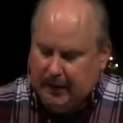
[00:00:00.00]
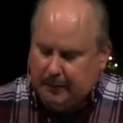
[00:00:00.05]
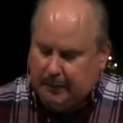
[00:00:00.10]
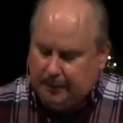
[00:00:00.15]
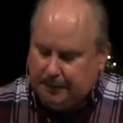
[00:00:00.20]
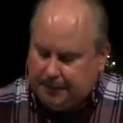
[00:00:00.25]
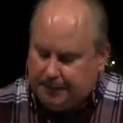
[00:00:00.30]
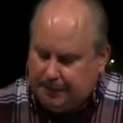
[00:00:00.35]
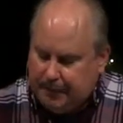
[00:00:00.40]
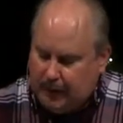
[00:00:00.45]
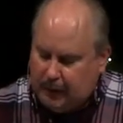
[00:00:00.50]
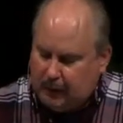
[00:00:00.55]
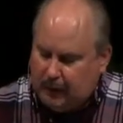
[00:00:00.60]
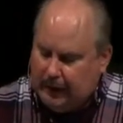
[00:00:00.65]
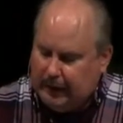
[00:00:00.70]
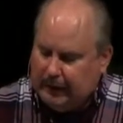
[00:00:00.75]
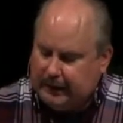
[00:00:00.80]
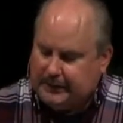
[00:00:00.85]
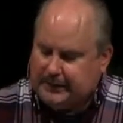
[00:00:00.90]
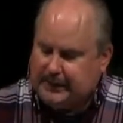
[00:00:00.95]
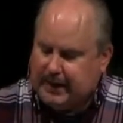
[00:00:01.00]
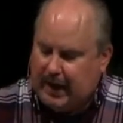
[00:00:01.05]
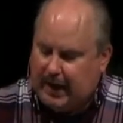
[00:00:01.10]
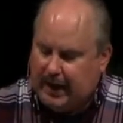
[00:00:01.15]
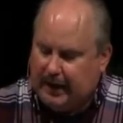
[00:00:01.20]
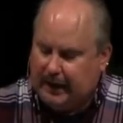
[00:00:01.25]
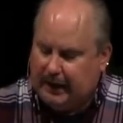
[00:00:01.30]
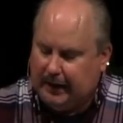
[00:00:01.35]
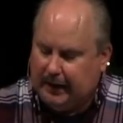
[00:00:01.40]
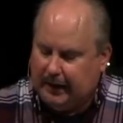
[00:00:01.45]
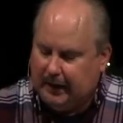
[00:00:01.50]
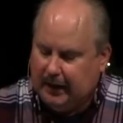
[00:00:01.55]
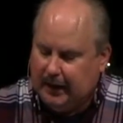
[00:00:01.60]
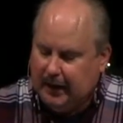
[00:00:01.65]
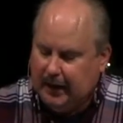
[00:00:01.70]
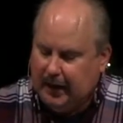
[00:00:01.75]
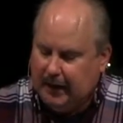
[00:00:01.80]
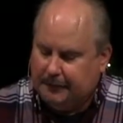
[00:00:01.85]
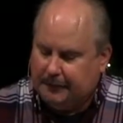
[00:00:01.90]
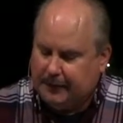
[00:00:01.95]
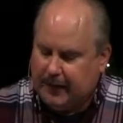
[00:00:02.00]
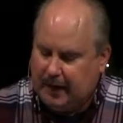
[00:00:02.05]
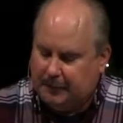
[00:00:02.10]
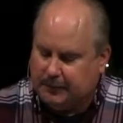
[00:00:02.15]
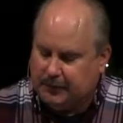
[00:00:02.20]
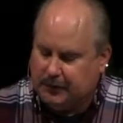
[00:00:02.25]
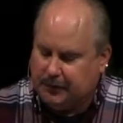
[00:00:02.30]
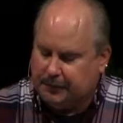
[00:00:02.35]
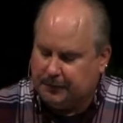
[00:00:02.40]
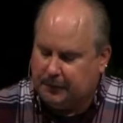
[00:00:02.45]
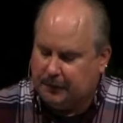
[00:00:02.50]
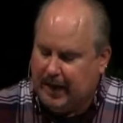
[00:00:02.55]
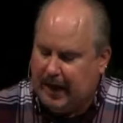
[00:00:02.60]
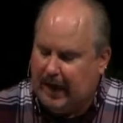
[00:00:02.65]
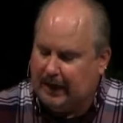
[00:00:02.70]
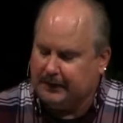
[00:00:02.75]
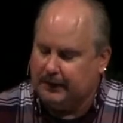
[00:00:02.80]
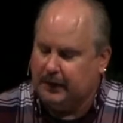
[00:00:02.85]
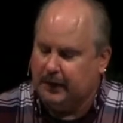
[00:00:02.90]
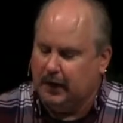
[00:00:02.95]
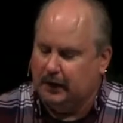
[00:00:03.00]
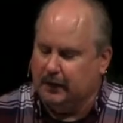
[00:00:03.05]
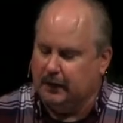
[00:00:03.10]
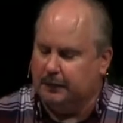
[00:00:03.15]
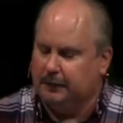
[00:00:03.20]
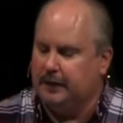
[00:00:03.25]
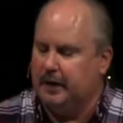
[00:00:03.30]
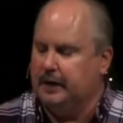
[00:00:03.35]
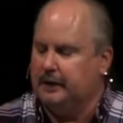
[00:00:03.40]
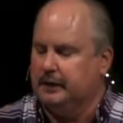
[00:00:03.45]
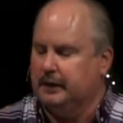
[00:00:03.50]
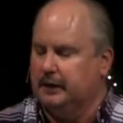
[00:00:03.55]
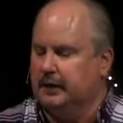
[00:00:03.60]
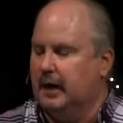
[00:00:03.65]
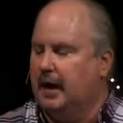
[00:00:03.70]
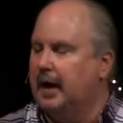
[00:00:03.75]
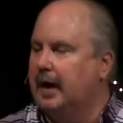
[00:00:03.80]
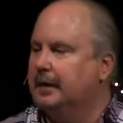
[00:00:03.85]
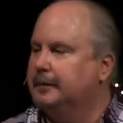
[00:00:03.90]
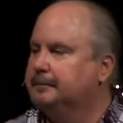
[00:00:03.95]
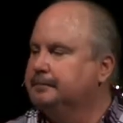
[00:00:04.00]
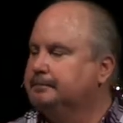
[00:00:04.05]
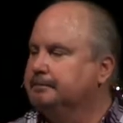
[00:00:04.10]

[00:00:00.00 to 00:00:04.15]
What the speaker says: But fear and anxiety have kept you from acting on your faith in God.